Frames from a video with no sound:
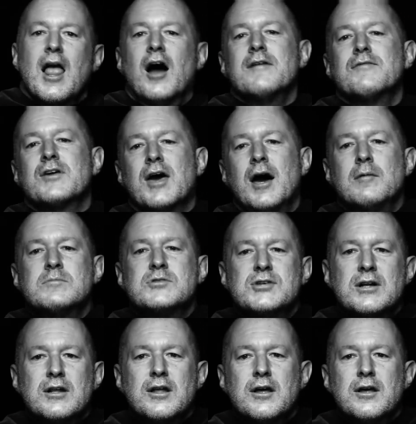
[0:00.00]
I've come
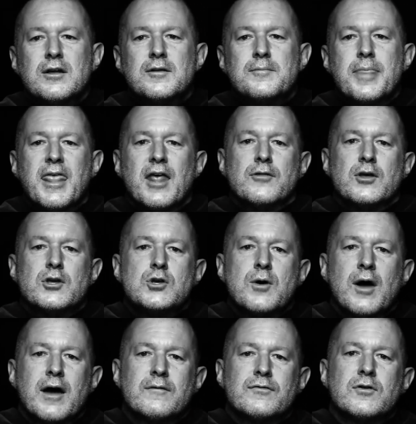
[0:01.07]
to learn that you
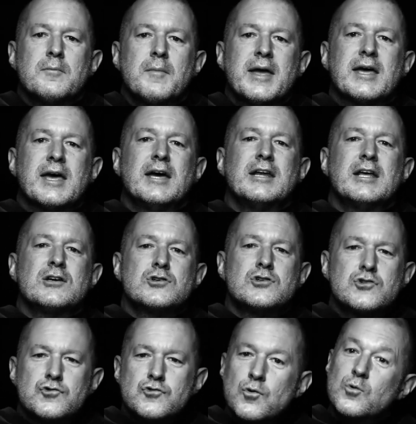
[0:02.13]
have to make an
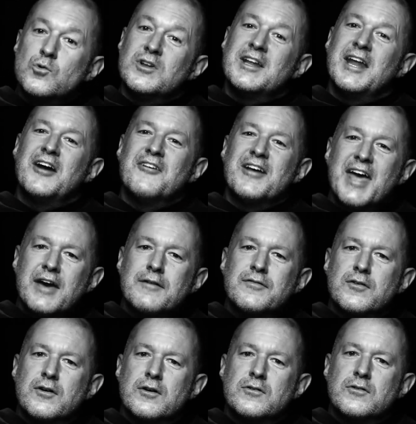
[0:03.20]
extraordinary
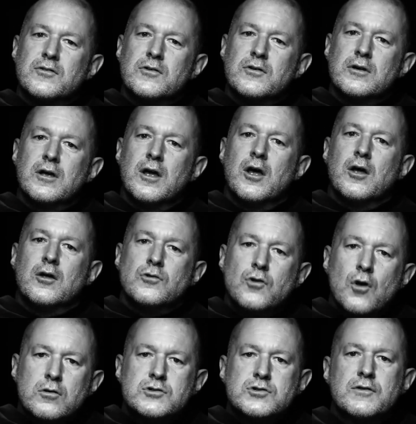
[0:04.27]
effort
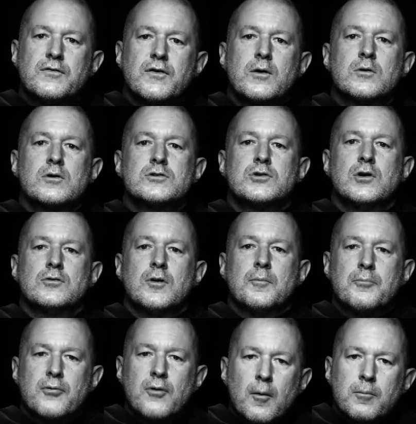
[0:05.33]
not to focus on the
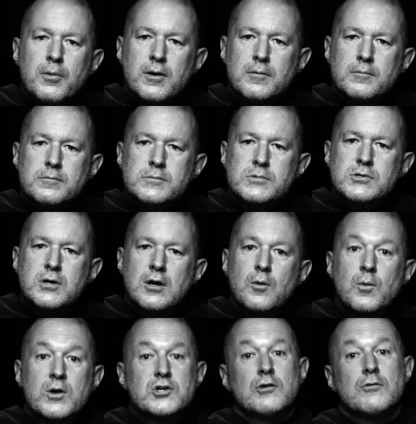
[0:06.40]
problems
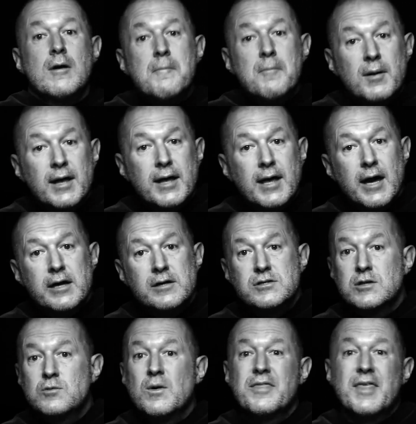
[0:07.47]
which are
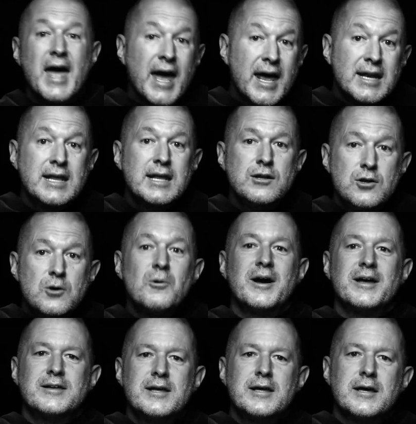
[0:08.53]
implicated with any new
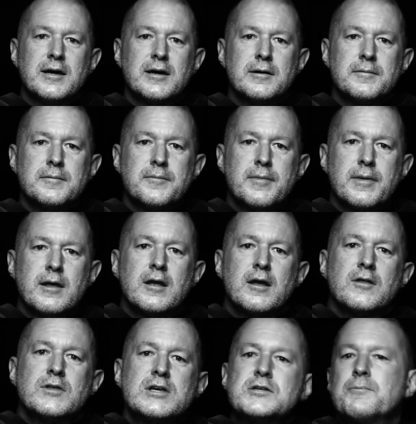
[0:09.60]
idea.
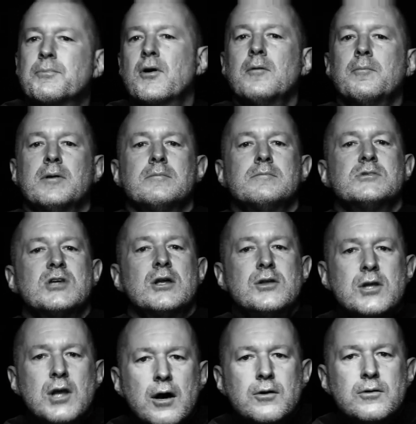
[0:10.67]
These problems are
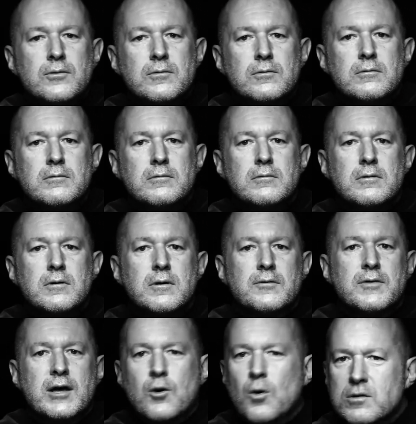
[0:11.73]
known,
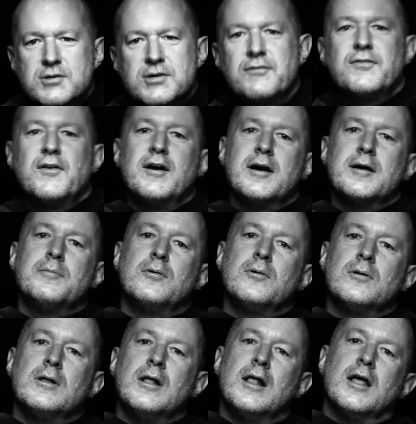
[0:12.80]
they're
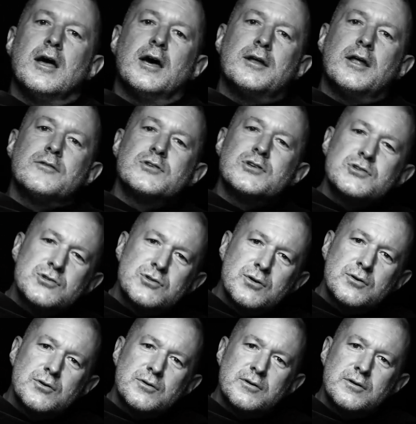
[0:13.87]
quantifiable and
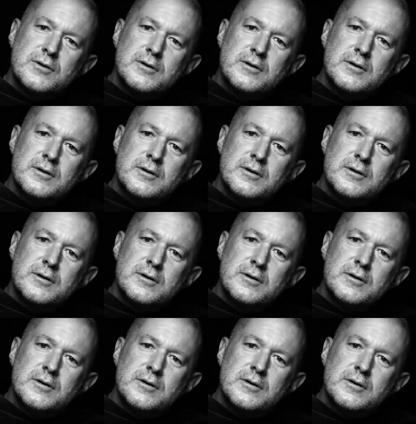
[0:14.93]
understood.